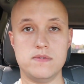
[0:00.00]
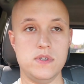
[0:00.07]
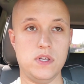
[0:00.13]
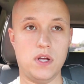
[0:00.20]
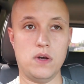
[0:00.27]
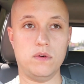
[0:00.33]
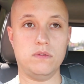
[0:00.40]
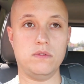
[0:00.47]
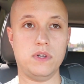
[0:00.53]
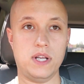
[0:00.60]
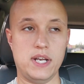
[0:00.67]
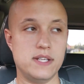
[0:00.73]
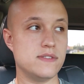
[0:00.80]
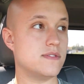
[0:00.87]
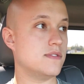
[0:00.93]
you know, and
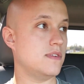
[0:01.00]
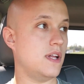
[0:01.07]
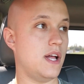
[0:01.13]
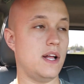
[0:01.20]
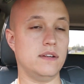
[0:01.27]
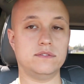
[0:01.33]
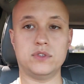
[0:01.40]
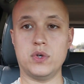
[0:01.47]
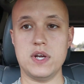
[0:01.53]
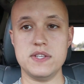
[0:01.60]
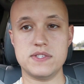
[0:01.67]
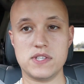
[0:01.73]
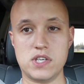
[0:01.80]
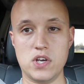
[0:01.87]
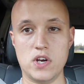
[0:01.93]
has
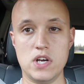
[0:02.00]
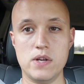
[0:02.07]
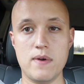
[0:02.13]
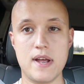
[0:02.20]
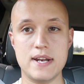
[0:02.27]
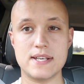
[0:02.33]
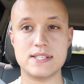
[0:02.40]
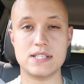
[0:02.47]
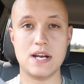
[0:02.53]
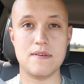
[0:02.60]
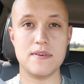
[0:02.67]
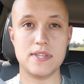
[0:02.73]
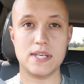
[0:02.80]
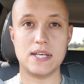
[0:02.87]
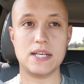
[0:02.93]
great security ratings and
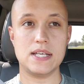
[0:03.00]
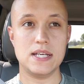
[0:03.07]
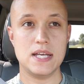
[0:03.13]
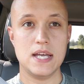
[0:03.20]
everything,